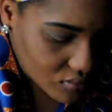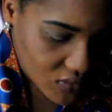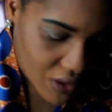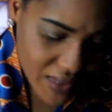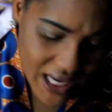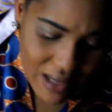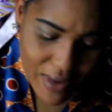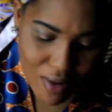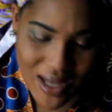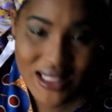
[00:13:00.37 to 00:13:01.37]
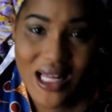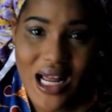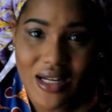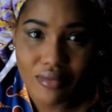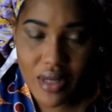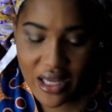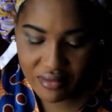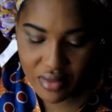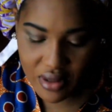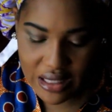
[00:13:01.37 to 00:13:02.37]
il y a que ma mascara leg
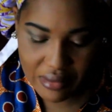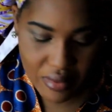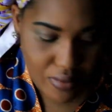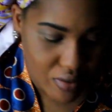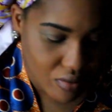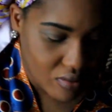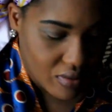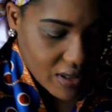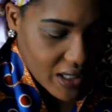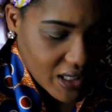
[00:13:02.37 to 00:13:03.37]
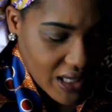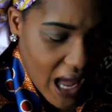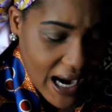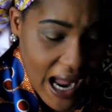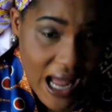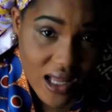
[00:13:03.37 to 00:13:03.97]
gang numéro et aka